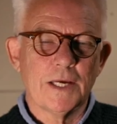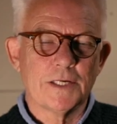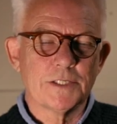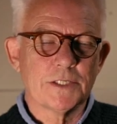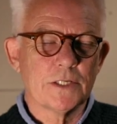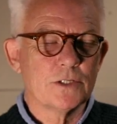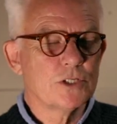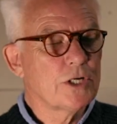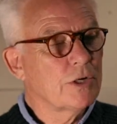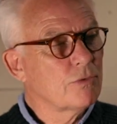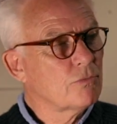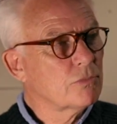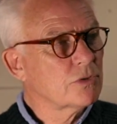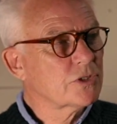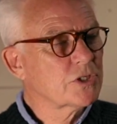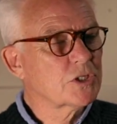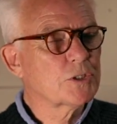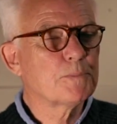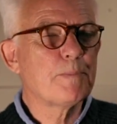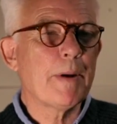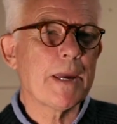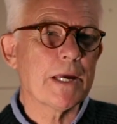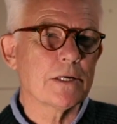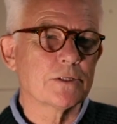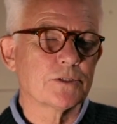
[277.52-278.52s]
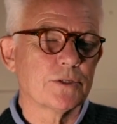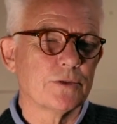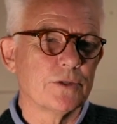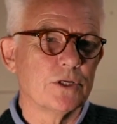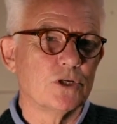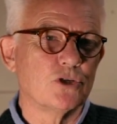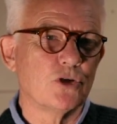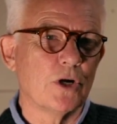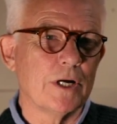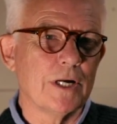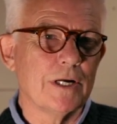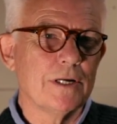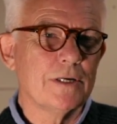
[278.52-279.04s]
Okay, so general
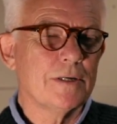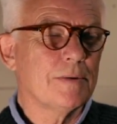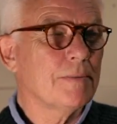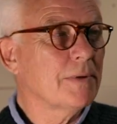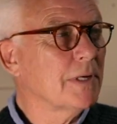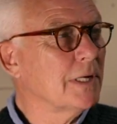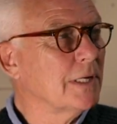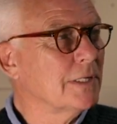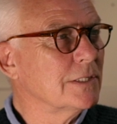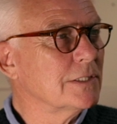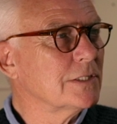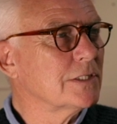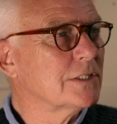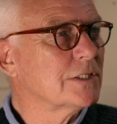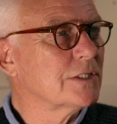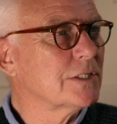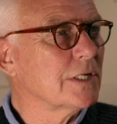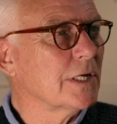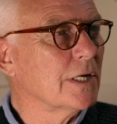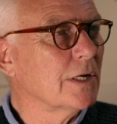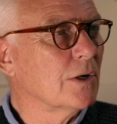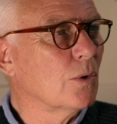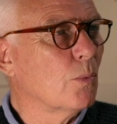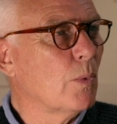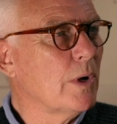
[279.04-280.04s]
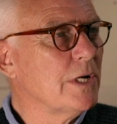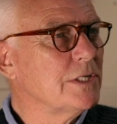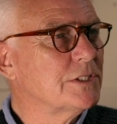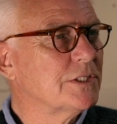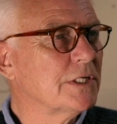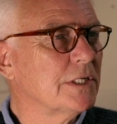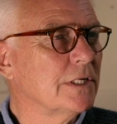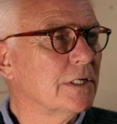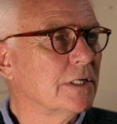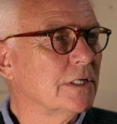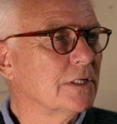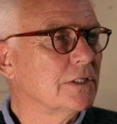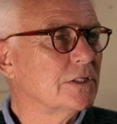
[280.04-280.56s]
specs on the trailer. It
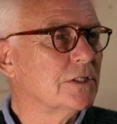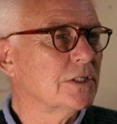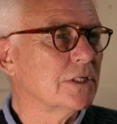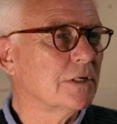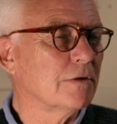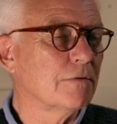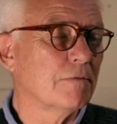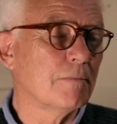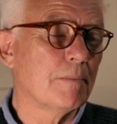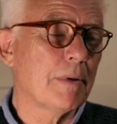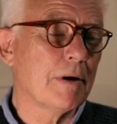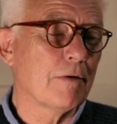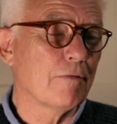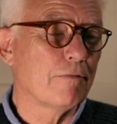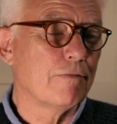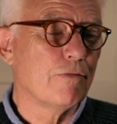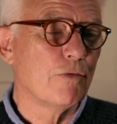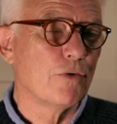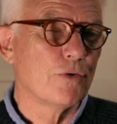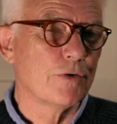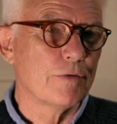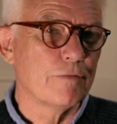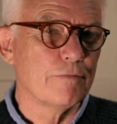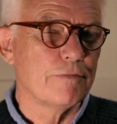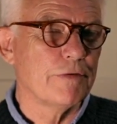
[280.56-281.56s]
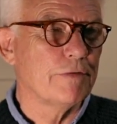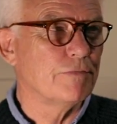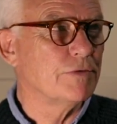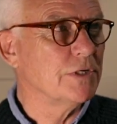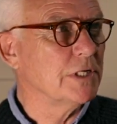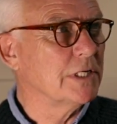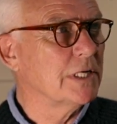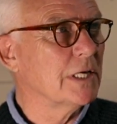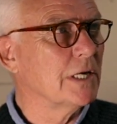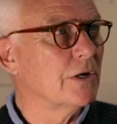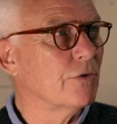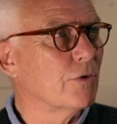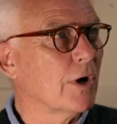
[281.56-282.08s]
weighs in at about 450